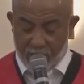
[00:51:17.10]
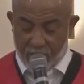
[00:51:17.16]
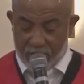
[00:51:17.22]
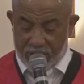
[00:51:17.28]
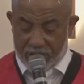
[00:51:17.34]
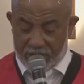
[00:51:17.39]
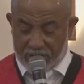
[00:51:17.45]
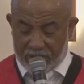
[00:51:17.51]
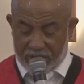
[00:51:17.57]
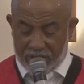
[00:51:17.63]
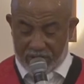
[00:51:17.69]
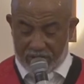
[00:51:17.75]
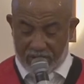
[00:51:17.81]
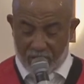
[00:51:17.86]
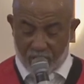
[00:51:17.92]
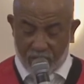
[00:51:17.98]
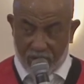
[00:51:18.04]
But she
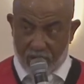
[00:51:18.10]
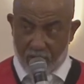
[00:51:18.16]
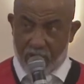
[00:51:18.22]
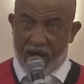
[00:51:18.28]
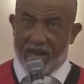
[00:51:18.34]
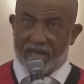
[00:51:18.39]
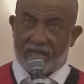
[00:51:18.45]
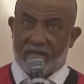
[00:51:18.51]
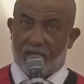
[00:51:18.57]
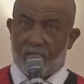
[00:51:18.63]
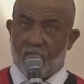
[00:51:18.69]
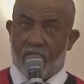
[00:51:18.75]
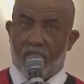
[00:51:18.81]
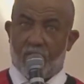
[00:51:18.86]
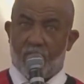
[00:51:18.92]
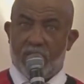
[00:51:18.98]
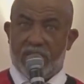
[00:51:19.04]
said, where, I said,
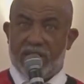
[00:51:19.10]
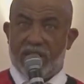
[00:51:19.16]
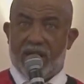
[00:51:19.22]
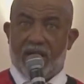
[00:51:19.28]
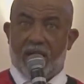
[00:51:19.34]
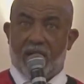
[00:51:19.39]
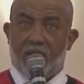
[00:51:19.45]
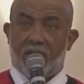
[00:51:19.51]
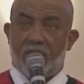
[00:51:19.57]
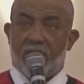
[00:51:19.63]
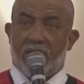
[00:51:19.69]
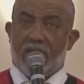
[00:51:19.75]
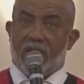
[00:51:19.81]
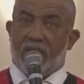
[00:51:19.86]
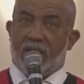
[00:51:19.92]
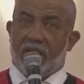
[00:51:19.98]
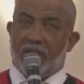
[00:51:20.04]
where are we now
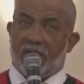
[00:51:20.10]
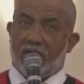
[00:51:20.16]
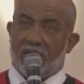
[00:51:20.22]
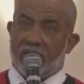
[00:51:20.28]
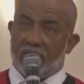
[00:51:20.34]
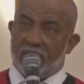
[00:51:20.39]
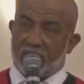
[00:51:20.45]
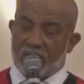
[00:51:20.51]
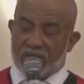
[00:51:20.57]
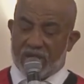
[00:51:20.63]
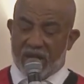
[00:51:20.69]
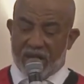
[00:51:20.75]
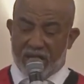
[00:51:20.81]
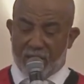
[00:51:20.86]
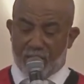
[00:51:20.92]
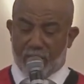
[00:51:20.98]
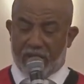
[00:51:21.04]
in this
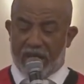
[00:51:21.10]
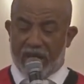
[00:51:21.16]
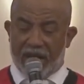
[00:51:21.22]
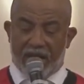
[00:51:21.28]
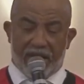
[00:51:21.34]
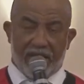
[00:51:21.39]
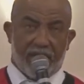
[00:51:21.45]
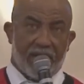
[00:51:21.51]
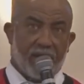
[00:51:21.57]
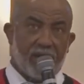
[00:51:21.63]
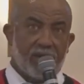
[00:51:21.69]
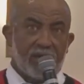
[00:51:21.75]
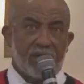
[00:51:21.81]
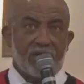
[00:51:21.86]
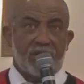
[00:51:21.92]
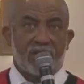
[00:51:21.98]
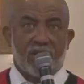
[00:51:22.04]
timeline? And
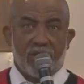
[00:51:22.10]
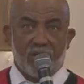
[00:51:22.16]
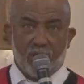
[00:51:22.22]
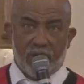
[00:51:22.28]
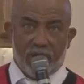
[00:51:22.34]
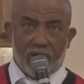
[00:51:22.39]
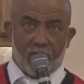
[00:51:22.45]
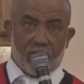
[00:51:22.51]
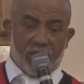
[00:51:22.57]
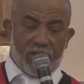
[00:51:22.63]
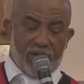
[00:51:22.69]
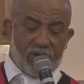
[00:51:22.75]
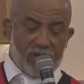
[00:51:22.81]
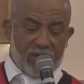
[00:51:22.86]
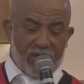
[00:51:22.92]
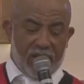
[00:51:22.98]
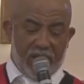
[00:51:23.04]
she said, we had
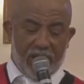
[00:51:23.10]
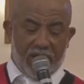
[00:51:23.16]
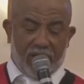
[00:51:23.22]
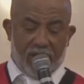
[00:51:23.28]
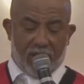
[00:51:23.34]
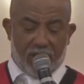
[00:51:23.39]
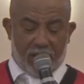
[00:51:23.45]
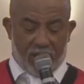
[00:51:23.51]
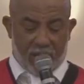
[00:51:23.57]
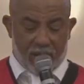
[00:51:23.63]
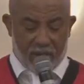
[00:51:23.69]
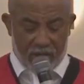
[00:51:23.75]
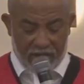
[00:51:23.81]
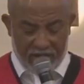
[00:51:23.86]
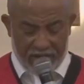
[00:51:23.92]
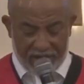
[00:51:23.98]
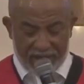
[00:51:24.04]
reached uh,
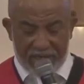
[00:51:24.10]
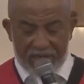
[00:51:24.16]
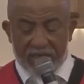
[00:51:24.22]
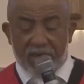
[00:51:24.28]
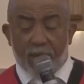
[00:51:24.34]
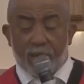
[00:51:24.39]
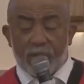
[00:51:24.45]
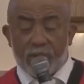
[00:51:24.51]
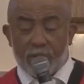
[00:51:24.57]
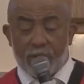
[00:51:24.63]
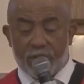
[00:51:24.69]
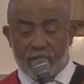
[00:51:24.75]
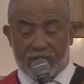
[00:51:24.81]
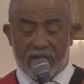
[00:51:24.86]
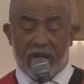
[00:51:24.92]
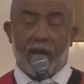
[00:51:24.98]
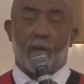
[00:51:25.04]
an acceptable
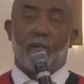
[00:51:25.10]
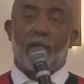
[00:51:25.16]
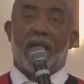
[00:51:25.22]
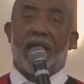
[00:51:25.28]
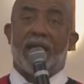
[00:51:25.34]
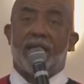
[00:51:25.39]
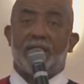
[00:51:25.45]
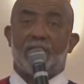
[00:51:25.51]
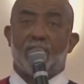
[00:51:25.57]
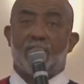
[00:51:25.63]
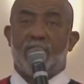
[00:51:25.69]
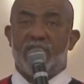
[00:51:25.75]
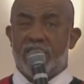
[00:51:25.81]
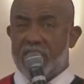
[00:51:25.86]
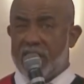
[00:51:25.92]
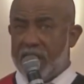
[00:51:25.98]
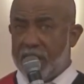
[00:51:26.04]
timeline to
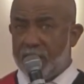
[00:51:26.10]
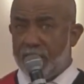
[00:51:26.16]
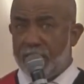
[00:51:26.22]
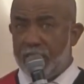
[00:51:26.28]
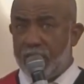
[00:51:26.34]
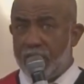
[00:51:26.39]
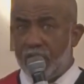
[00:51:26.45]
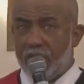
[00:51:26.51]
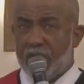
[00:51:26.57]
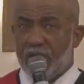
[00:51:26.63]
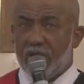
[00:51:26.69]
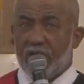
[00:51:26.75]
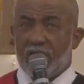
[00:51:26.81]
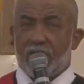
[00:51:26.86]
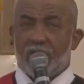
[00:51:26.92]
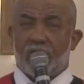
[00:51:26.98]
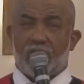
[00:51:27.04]
be able
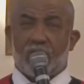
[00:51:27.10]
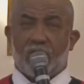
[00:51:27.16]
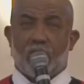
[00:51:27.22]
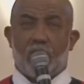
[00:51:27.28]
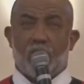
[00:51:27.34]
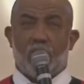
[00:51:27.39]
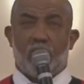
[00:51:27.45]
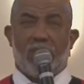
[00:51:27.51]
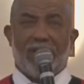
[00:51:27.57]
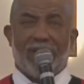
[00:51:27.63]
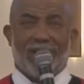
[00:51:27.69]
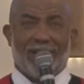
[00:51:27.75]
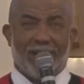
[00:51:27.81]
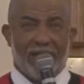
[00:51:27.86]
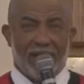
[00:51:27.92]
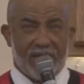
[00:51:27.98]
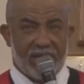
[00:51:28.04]
to
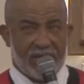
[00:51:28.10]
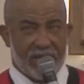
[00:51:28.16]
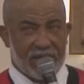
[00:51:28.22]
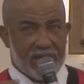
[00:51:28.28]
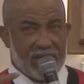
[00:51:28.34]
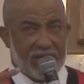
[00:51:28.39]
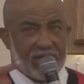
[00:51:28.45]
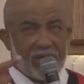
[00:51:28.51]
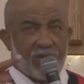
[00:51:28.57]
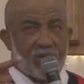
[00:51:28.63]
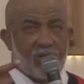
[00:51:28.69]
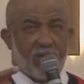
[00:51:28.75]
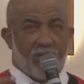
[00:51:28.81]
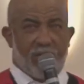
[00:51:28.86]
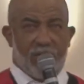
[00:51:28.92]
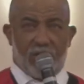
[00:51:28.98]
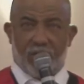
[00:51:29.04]
at least
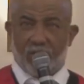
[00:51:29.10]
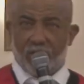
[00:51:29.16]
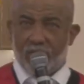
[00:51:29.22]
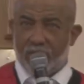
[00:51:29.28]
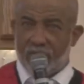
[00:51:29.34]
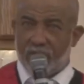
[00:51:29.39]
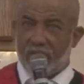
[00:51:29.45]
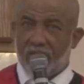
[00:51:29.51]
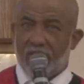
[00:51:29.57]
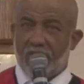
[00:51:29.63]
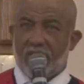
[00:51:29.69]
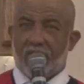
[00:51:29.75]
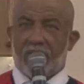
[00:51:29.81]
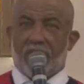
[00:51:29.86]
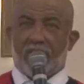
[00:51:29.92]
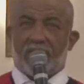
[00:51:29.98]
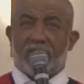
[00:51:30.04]
distribute
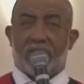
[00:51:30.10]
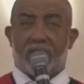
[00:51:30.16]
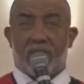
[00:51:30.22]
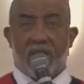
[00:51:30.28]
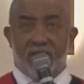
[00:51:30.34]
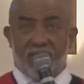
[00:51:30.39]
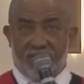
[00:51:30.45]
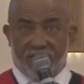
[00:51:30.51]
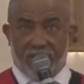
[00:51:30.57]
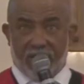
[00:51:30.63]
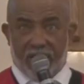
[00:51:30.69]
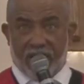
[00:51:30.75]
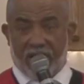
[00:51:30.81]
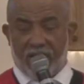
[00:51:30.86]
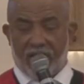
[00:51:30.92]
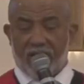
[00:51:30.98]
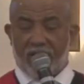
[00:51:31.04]

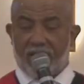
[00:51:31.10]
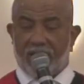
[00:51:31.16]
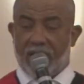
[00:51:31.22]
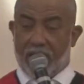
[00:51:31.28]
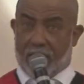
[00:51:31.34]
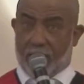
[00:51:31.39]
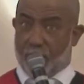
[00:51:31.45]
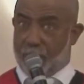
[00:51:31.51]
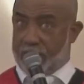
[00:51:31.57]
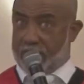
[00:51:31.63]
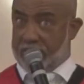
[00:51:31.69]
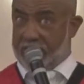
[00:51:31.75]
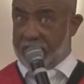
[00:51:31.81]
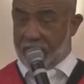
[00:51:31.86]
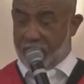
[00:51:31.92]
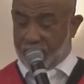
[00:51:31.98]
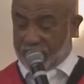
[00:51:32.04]
safely elements.
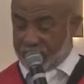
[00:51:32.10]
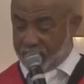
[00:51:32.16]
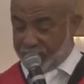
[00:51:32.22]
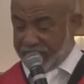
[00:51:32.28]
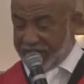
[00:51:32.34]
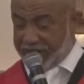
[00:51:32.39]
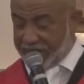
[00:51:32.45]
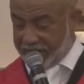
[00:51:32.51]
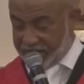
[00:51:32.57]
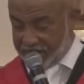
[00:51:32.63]
Hello, somebody,